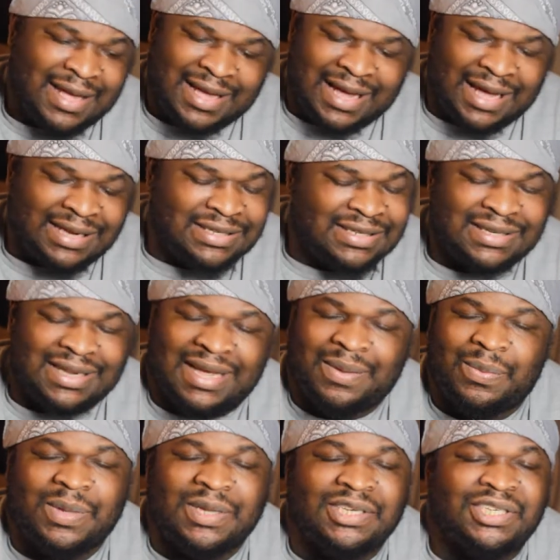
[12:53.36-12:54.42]
I
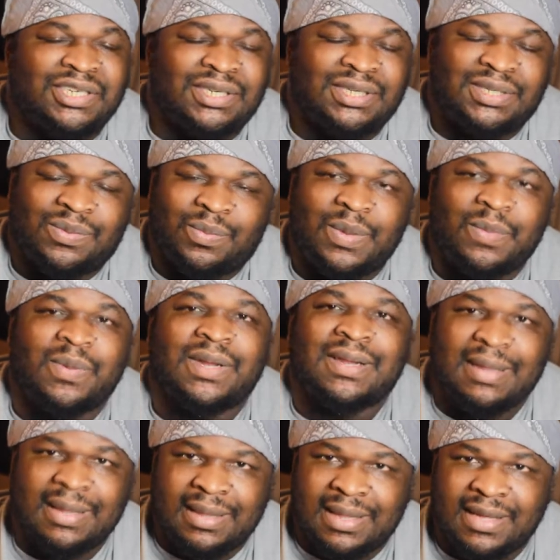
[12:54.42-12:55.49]
wish we would have
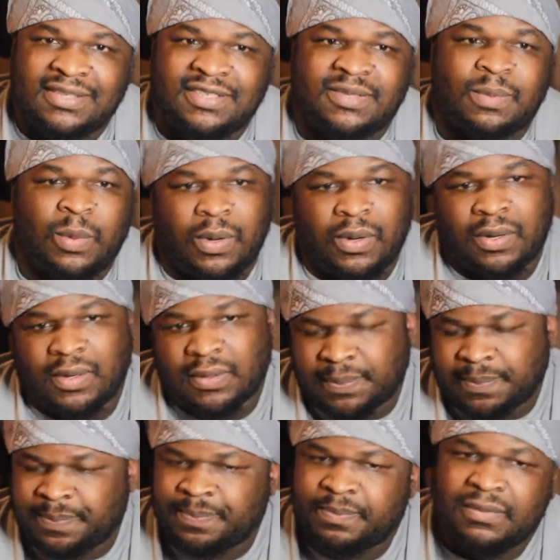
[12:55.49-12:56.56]
done things smarter.
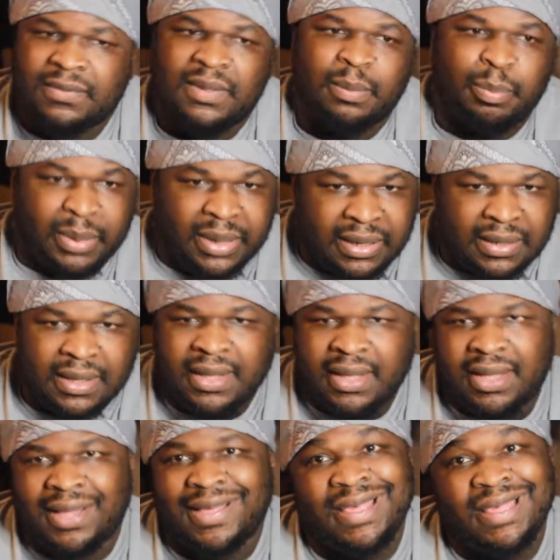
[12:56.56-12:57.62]
But
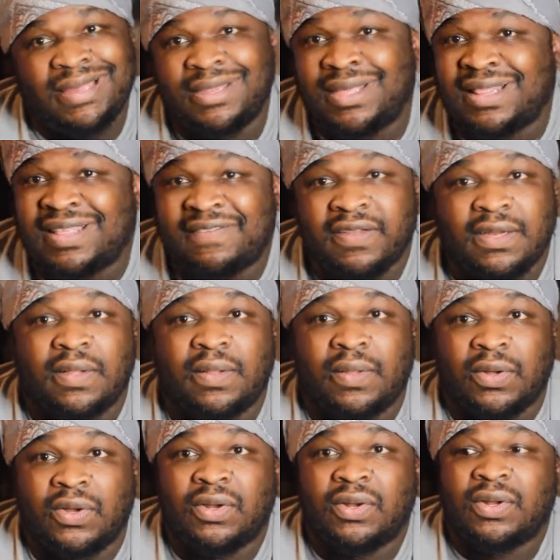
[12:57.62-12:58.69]
again, you live and you
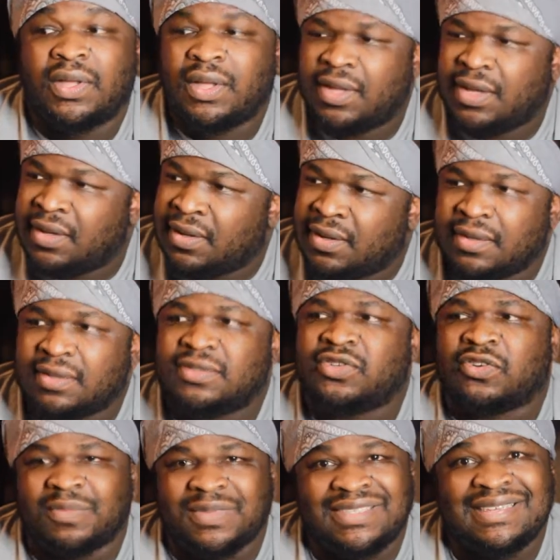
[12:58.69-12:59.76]
learn.
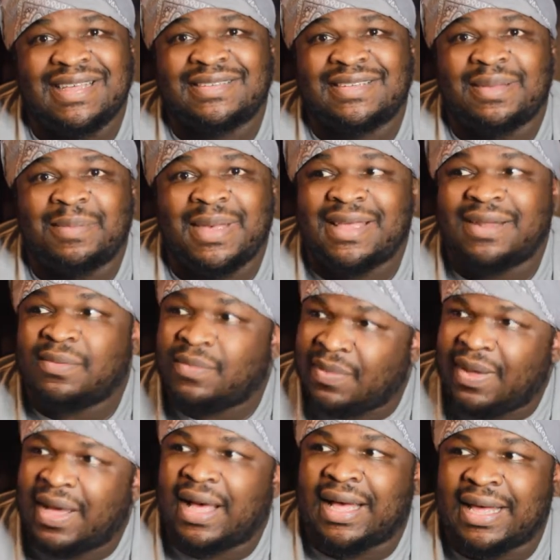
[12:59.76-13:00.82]
Certain mistakes I made,
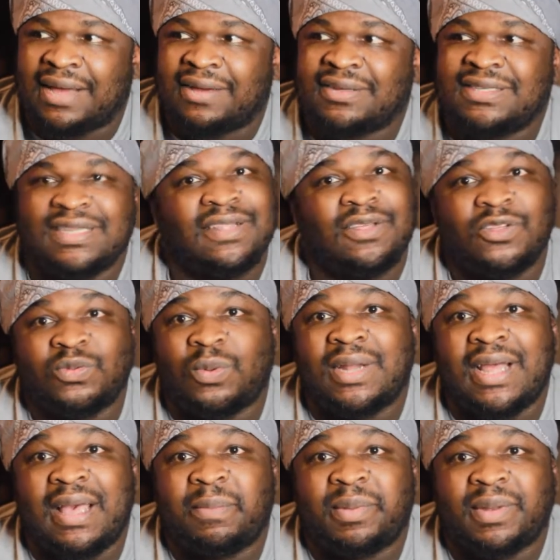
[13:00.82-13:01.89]
I guarantee those won't
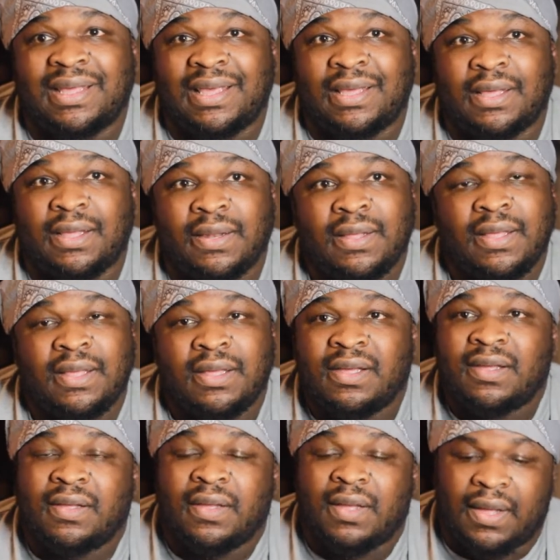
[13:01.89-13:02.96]
happen again.
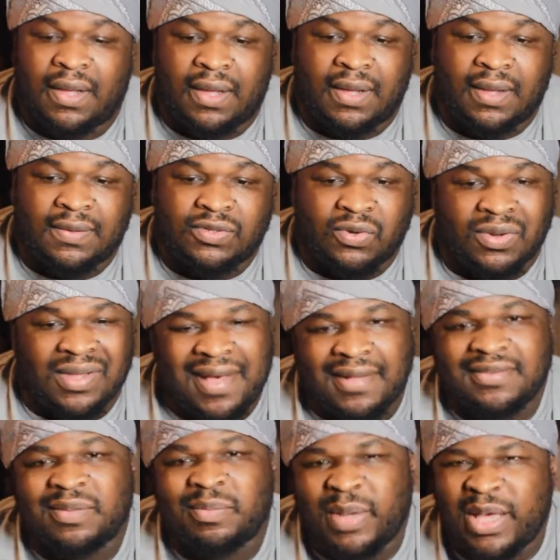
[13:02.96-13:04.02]
Certain
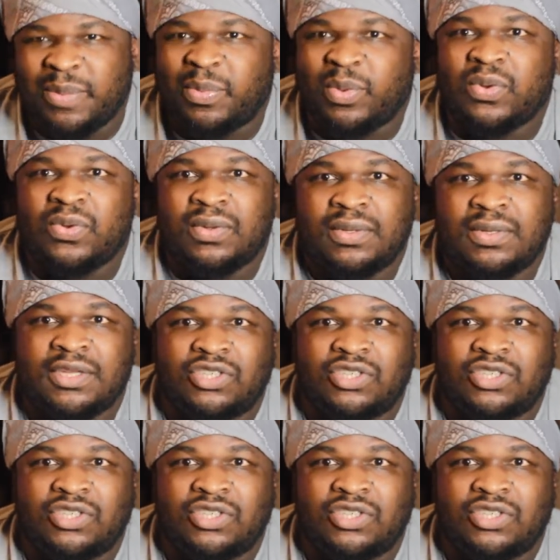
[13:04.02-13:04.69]
kinds of people you